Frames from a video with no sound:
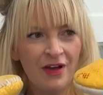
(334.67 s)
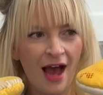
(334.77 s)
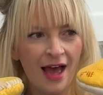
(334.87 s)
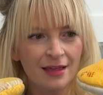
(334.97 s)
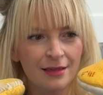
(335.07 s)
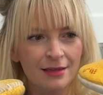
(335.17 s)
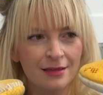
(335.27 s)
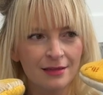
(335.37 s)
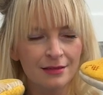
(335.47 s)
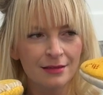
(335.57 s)
got
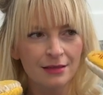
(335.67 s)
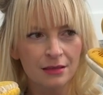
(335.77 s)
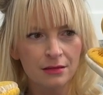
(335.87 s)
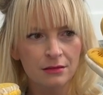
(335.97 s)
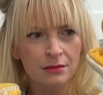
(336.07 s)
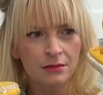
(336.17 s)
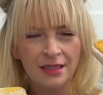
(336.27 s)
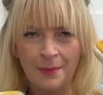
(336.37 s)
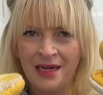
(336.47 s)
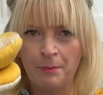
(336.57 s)

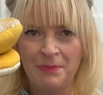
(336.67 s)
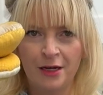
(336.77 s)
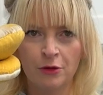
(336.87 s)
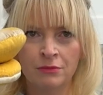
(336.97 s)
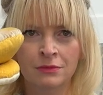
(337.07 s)
lemon and peel.